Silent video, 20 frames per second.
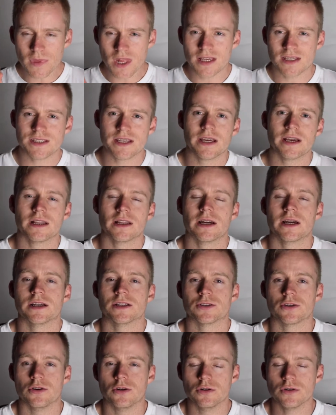CLA
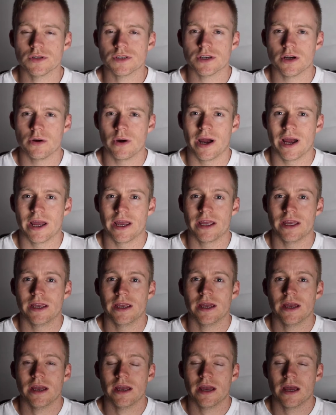is also
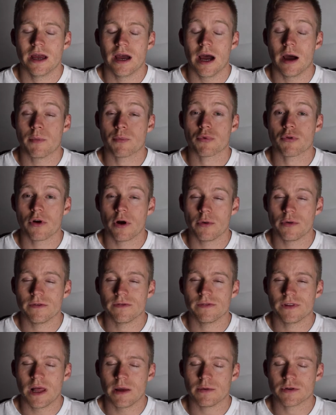a
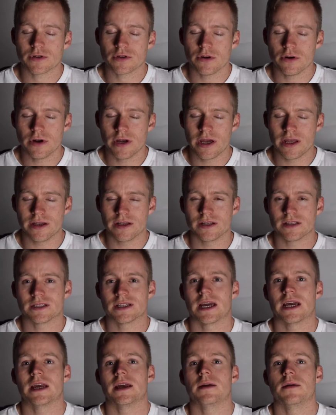pro-inflammatory, and it's
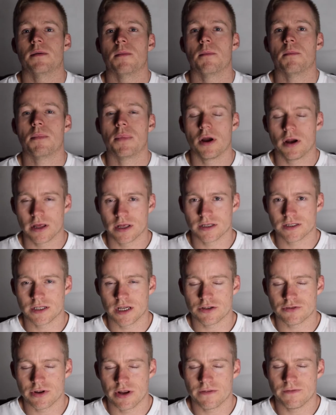a
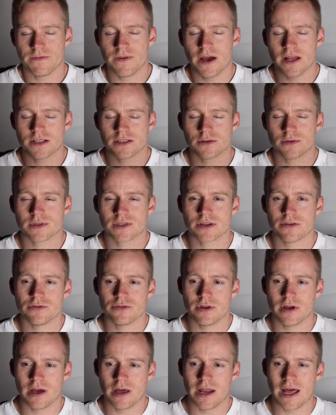polyunsaturated fat, so
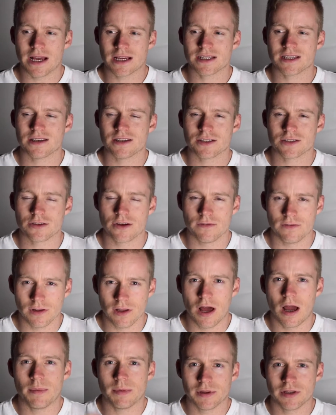it acts in this sort of
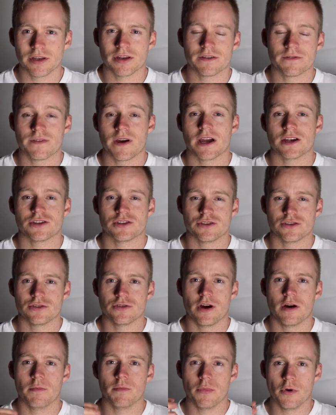lipolytic fashion to
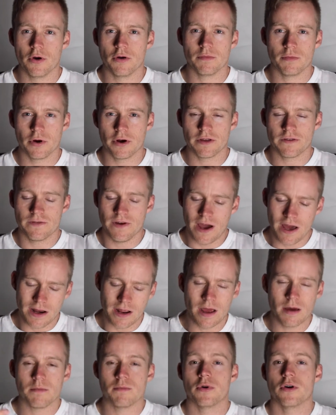help burn body
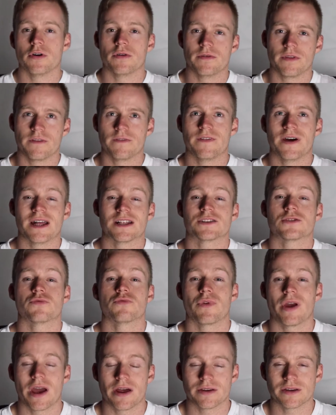fat and burn the fats
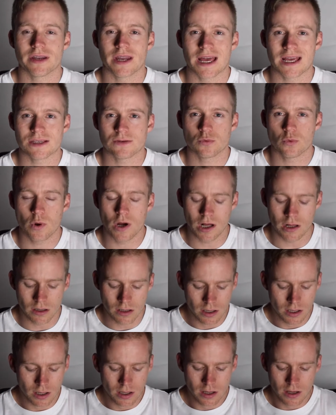around it as well.